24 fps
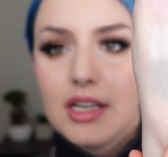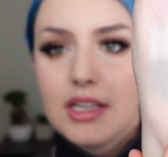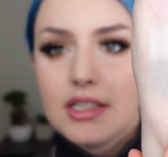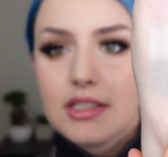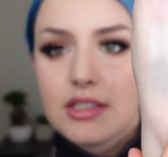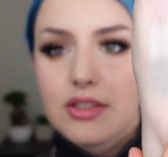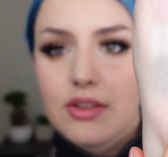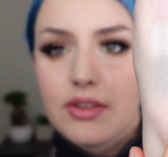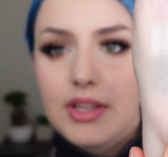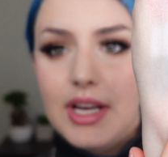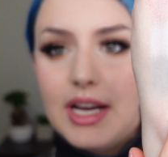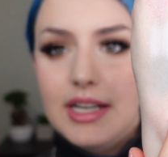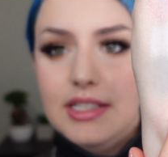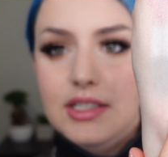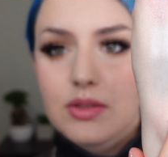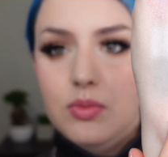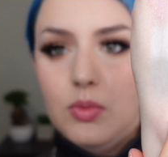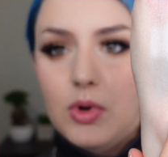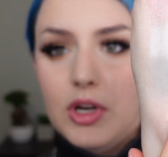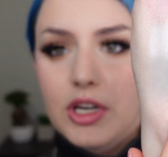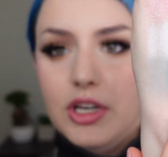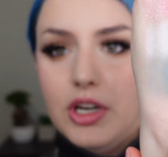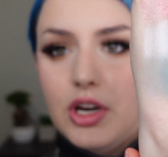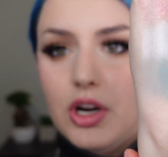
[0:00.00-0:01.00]
So that's
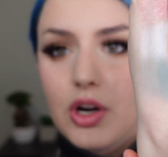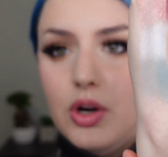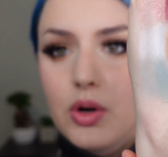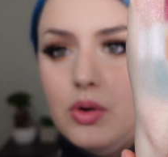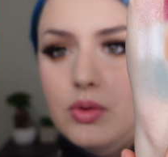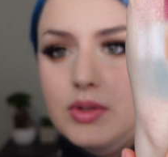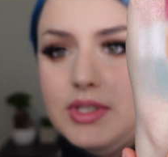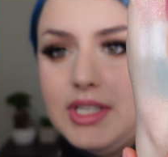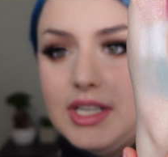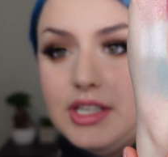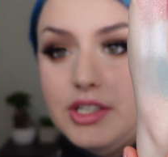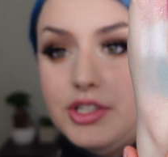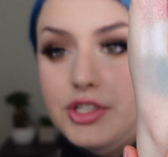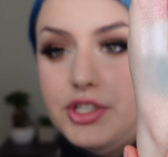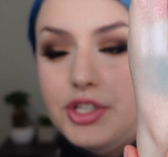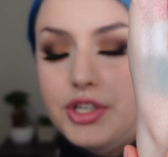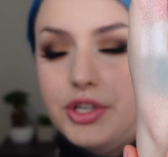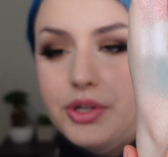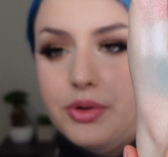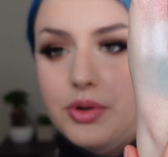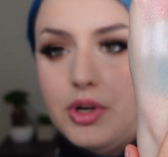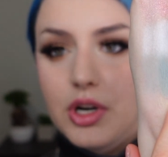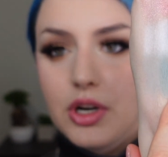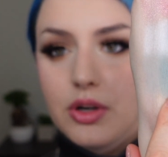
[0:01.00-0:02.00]
one coat and
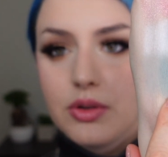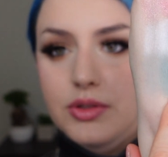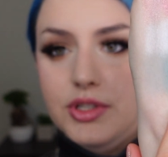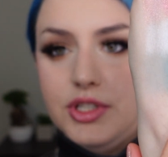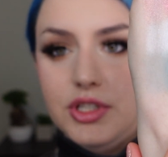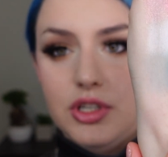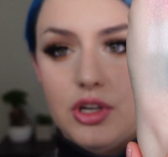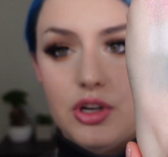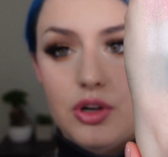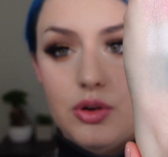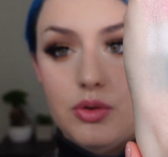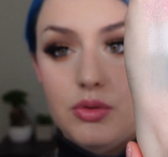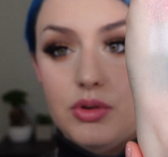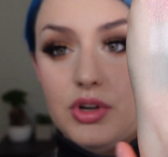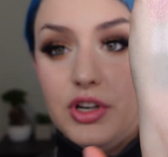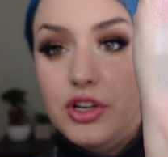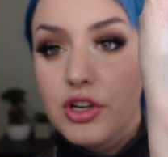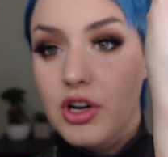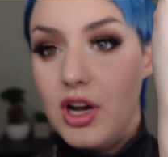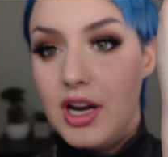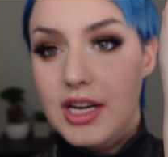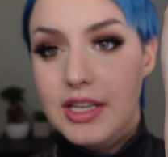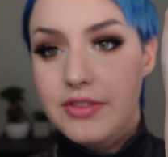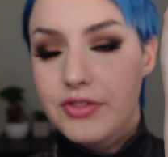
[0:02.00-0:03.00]
two coats, so
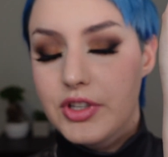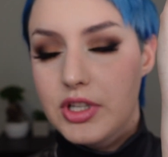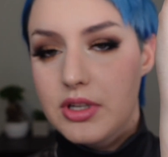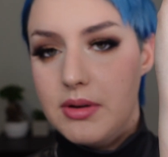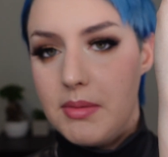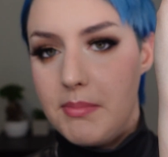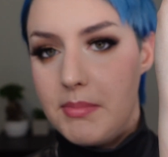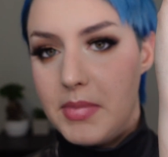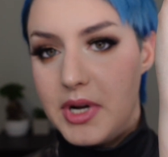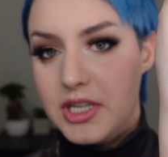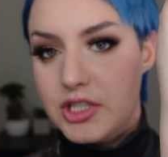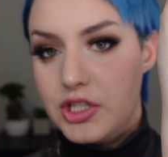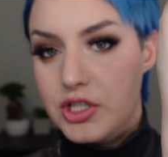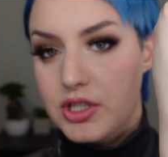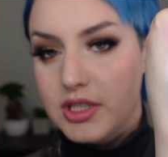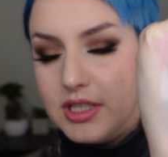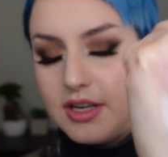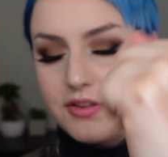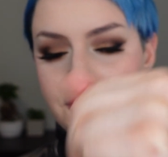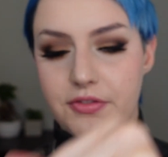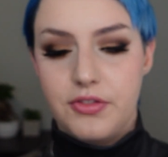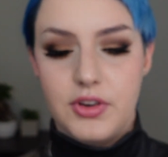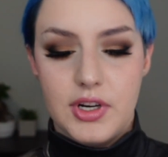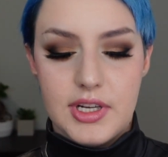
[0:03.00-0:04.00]
not even much
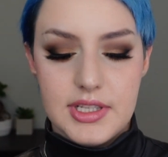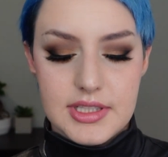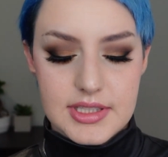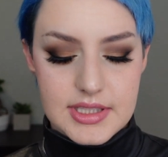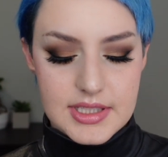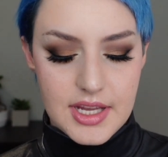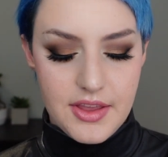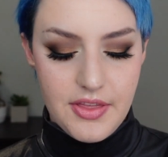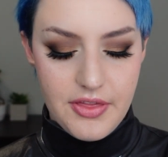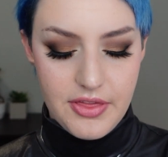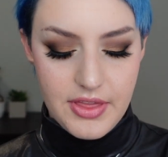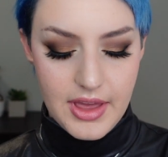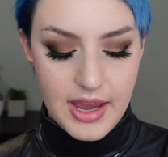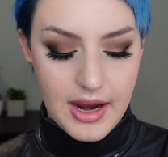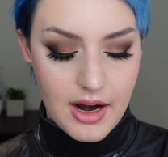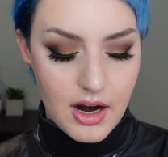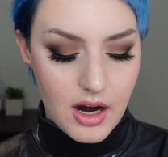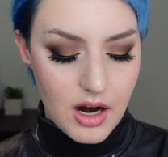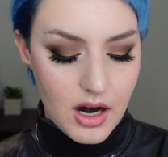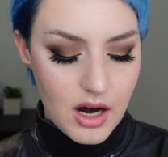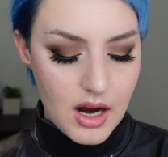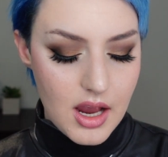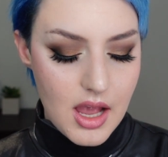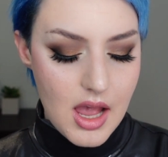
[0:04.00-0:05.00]
difference
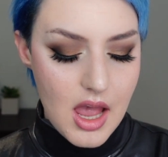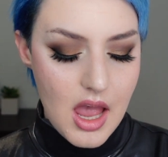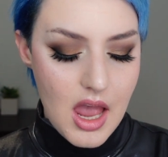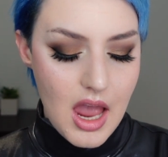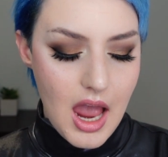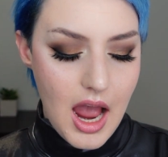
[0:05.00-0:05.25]
there.